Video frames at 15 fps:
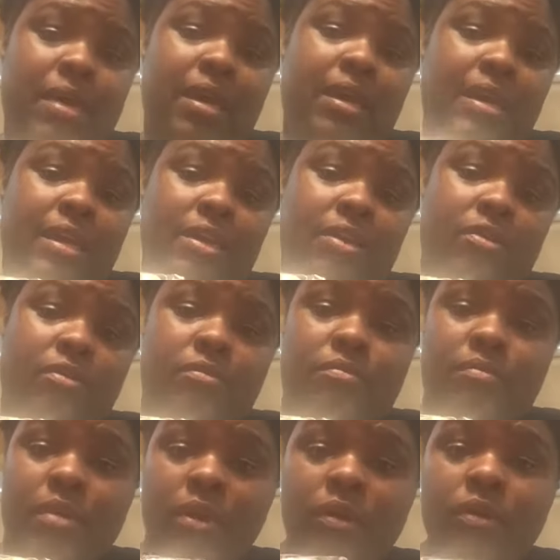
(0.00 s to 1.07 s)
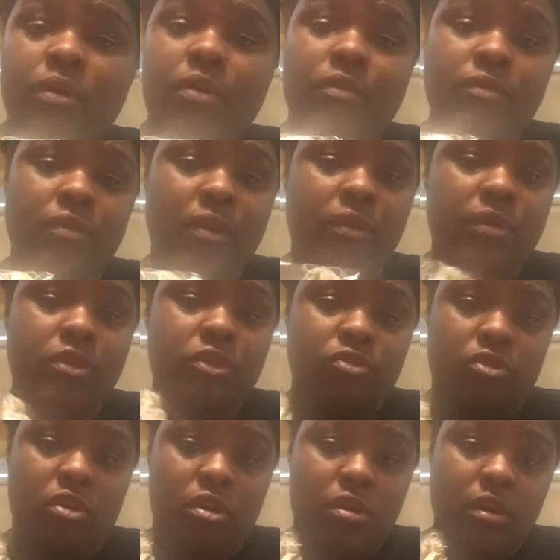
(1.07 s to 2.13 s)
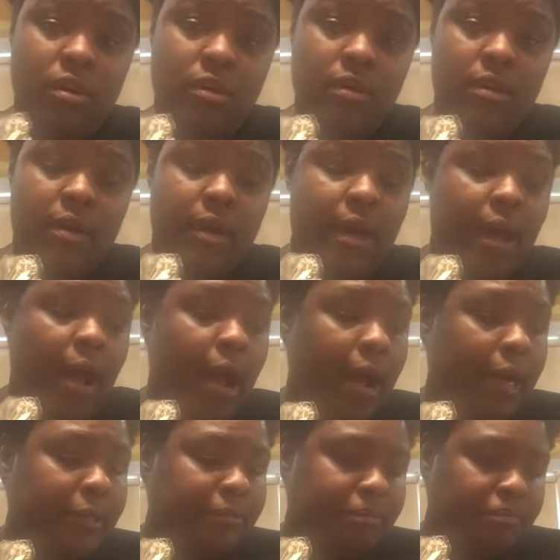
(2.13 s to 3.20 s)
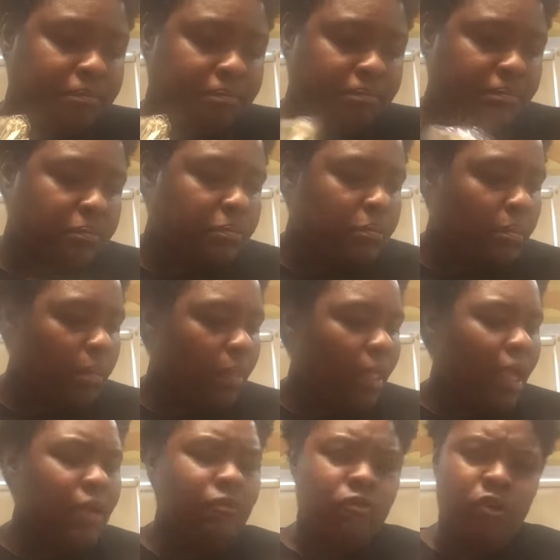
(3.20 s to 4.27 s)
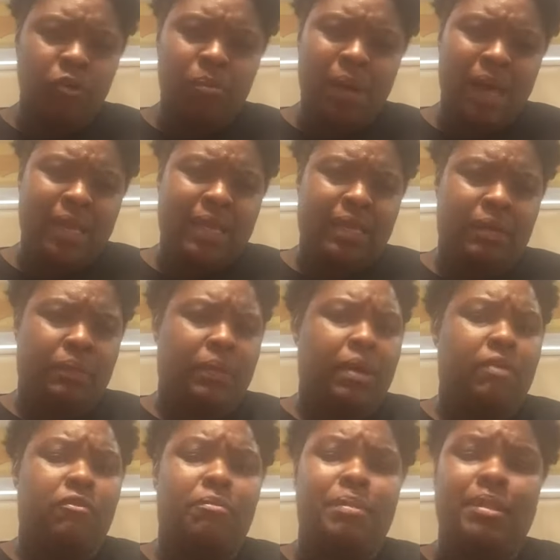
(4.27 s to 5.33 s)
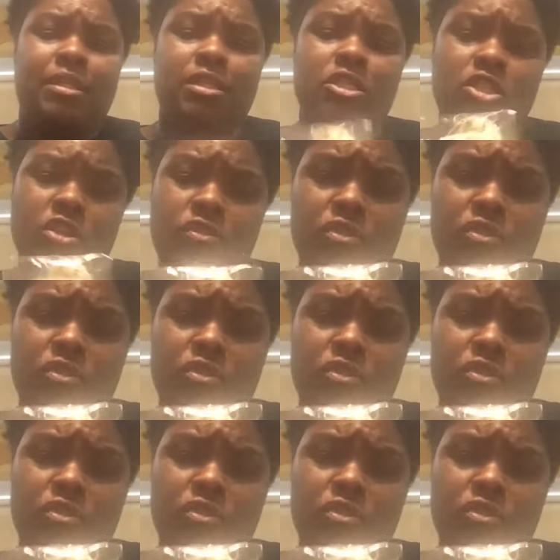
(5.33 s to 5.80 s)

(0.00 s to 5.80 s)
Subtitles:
making your milk very strong and full-bodied or whatever. But this is good